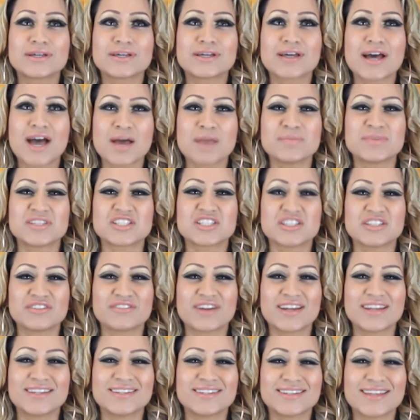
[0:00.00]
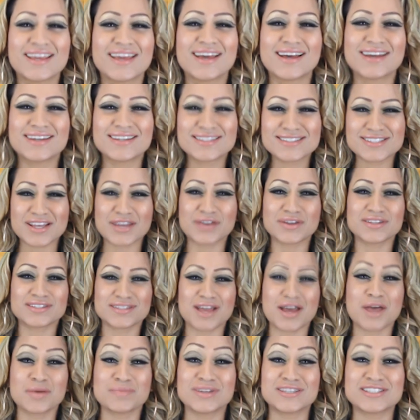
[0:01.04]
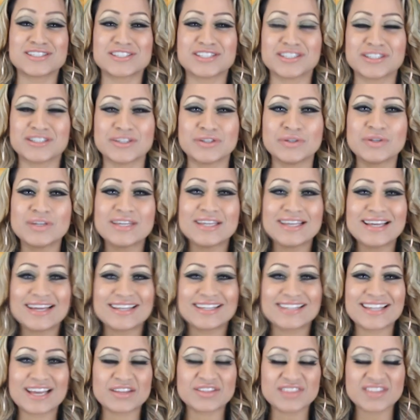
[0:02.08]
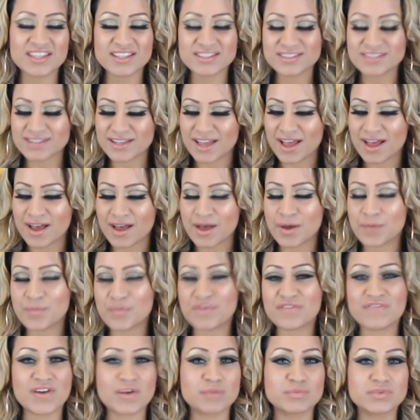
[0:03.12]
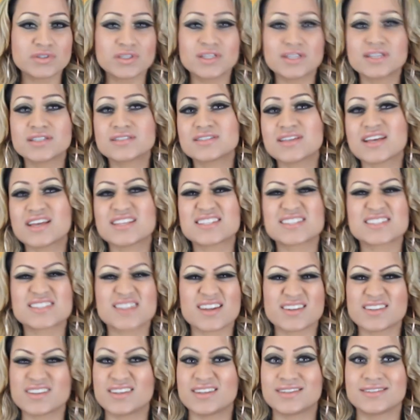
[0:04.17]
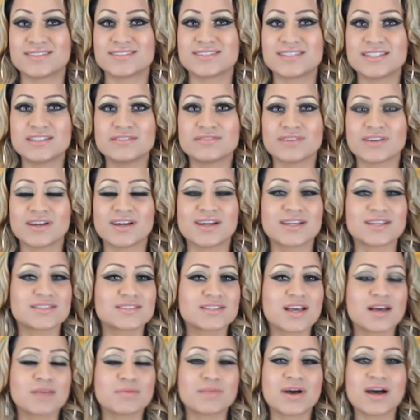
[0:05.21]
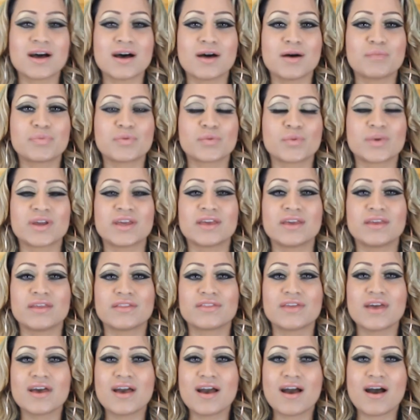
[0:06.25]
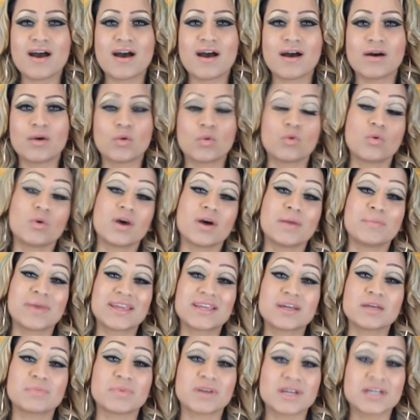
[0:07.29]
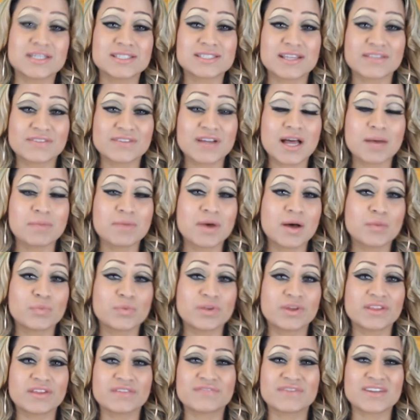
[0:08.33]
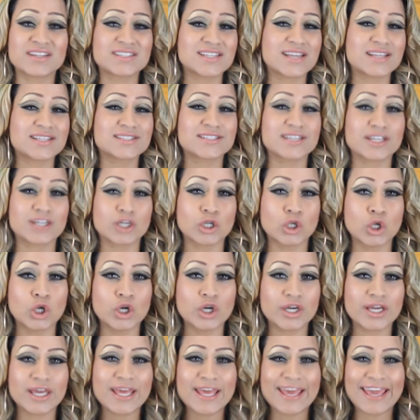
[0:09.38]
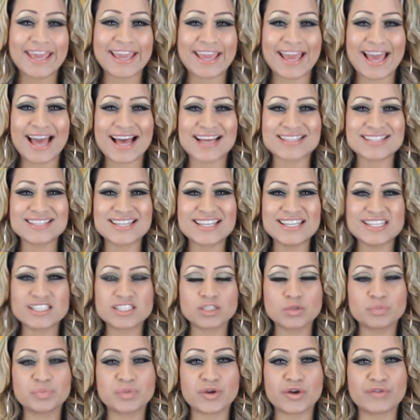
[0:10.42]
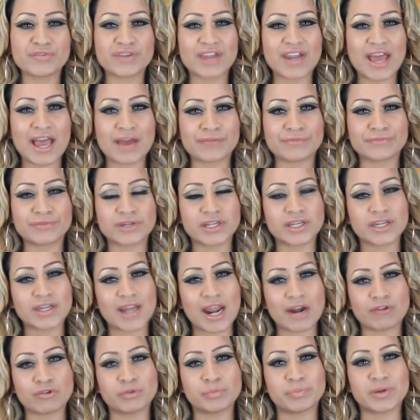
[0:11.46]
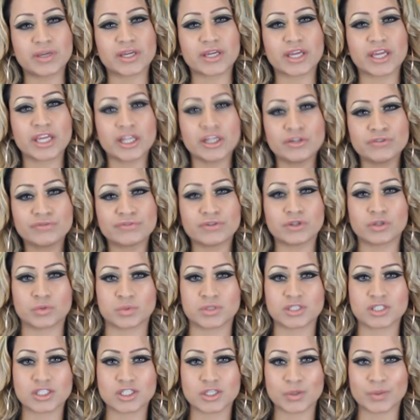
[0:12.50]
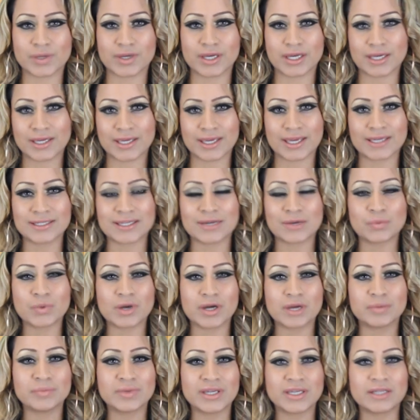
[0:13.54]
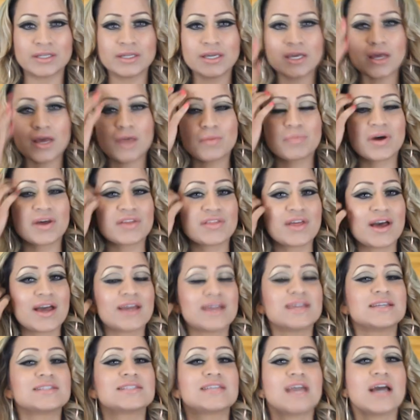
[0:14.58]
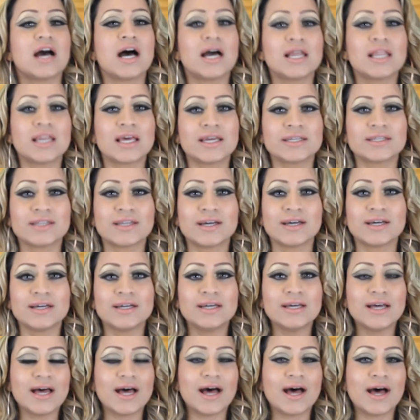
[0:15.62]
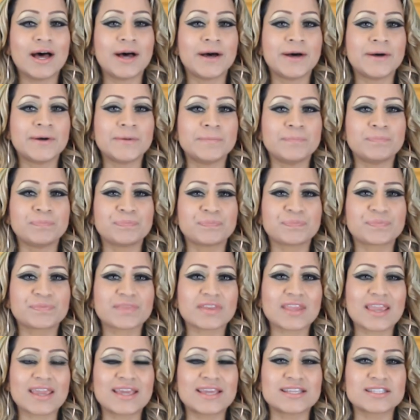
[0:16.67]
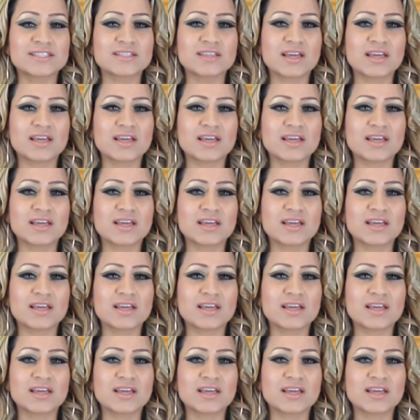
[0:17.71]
I'm Into You, right? Yeah, so it's I'm Into You. Now this fabulous, stunning diva has come up with, or her makeup artists have come up with a fantastic look. It has a little bit of an African Arabic influence to it, okay? Now what I mean by that is the eyeliner is